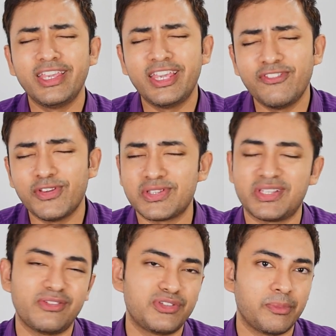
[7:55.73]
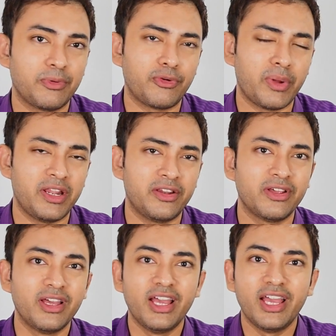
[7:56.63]
Give yourself some credit.
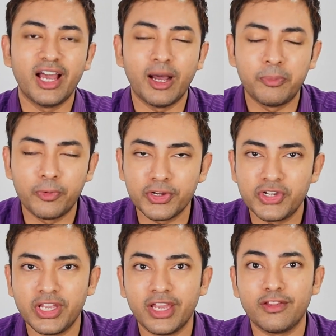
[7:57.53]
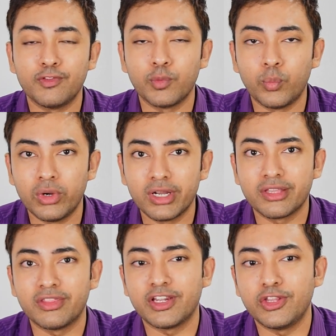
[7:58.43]
Appreciate the
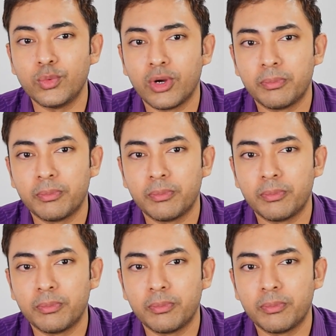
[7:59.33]
work that you are